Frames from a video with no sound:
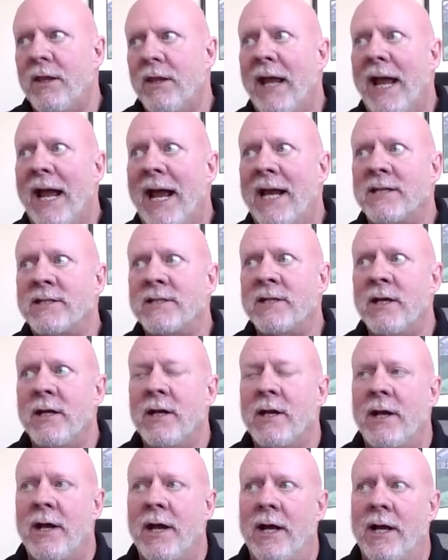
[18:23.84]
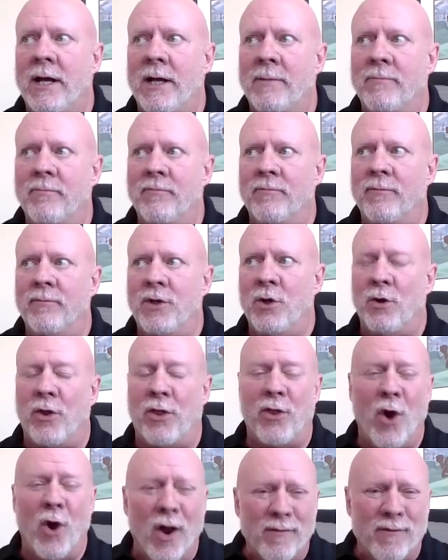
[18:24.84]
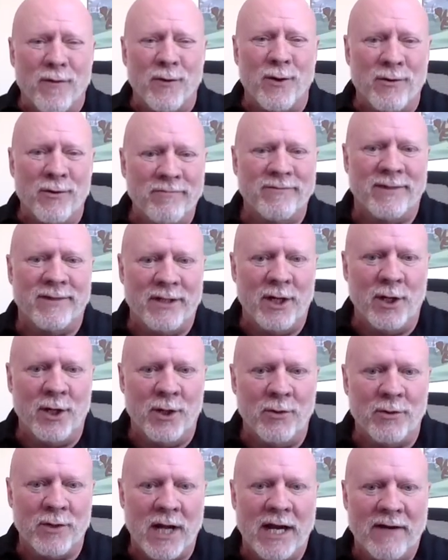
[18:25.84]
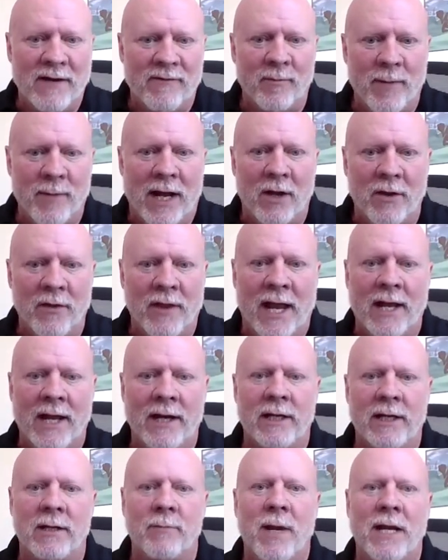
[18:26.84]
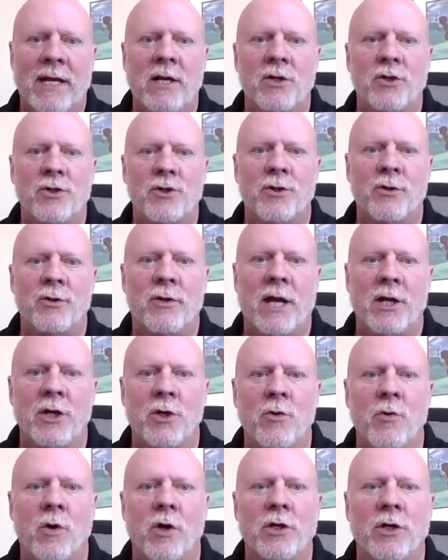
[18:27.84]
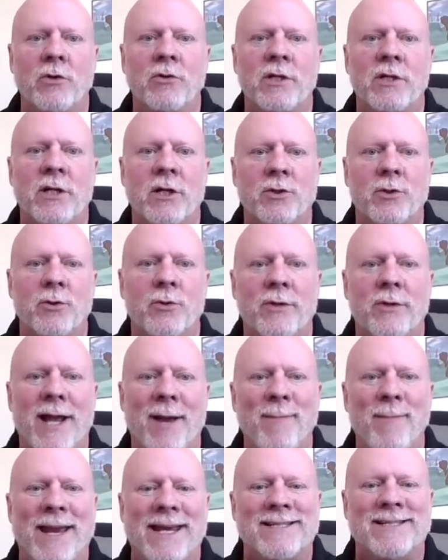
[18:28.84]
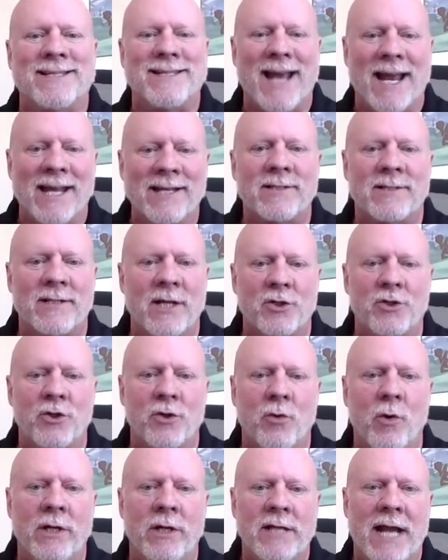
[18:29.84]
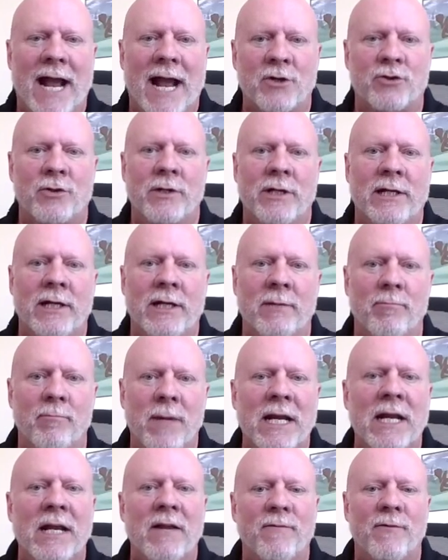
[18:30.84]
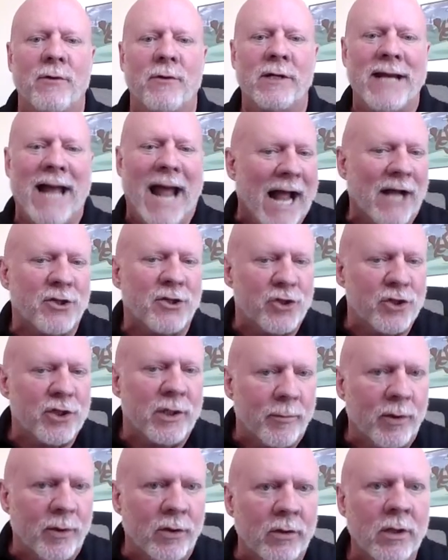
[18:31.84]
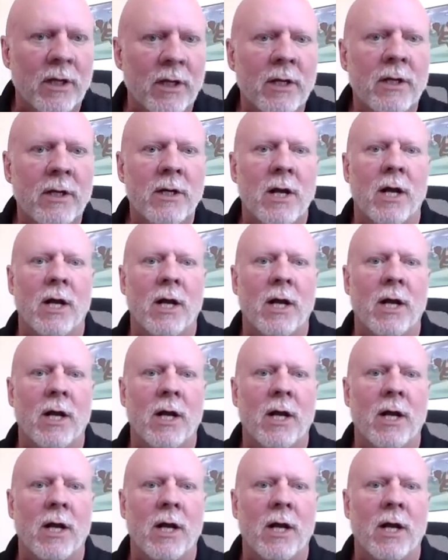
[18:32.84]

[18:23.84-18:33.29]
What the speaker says: that you're thoughtful, kind of about that and making sure that you are using a tool that makes sense, that you're going to actually get meaningful and actionable